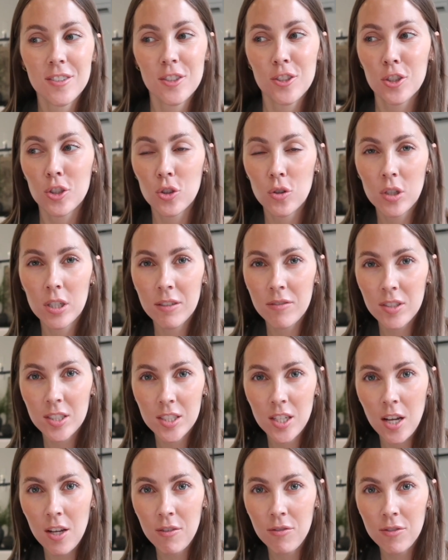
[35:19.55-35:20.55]
sort of
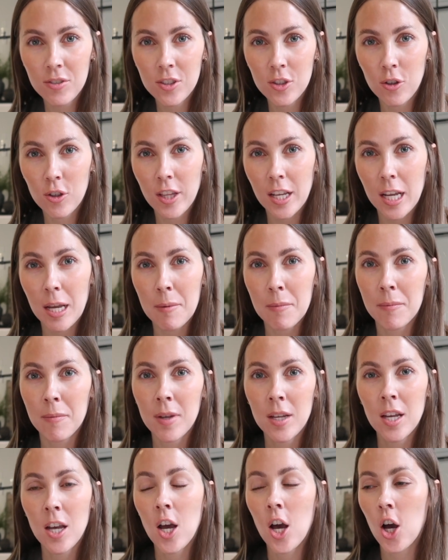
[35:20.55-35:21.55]
stuff. So like I'm
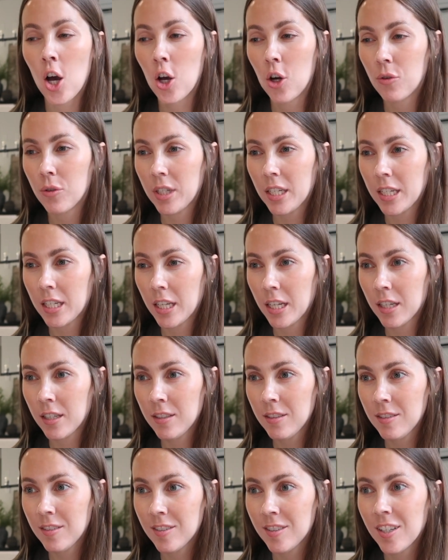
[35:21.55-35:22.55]
honing
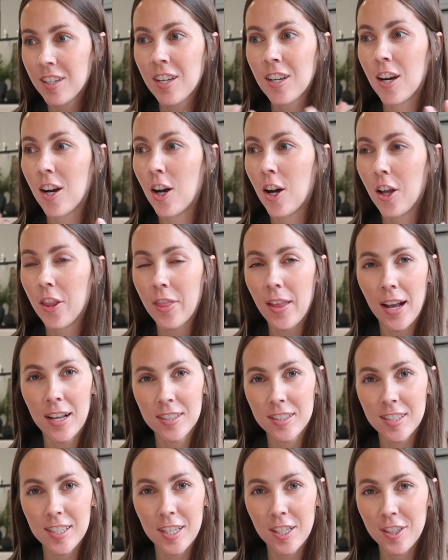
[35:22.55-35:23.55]
in on
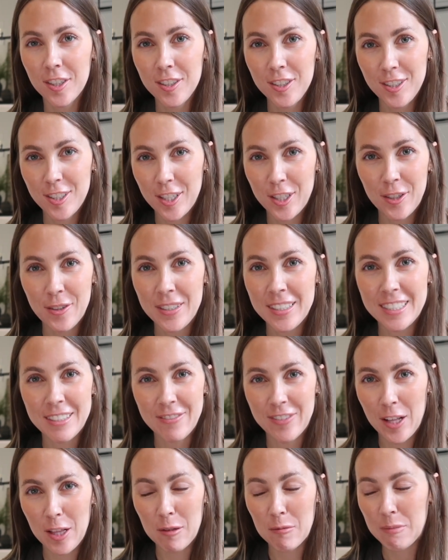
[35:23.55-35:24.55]
that skill too and
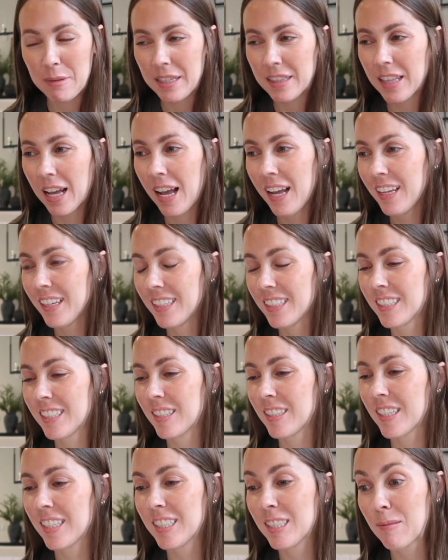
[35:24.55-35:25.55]
developing that,
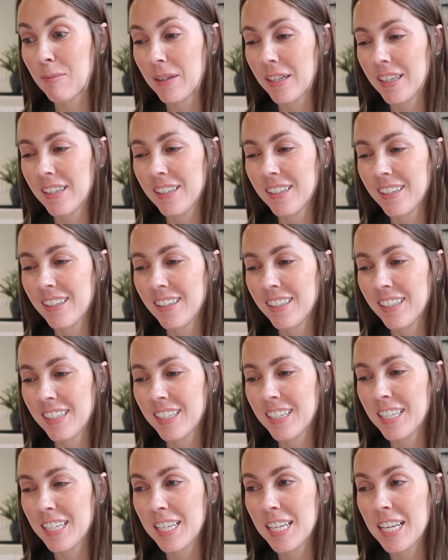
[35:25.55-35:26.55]
it's been
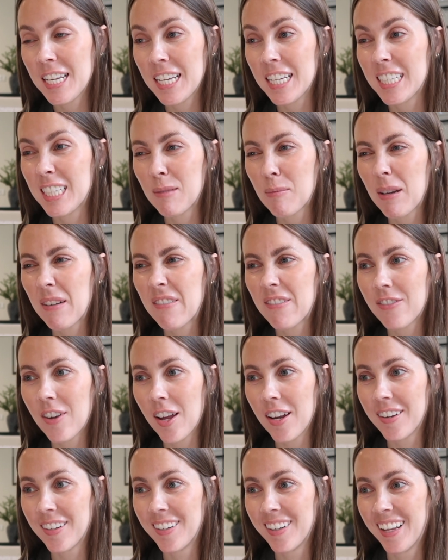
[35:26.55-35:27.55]

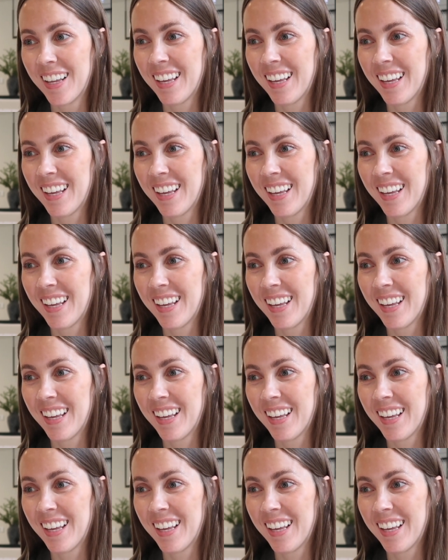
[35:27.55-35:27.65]
fun.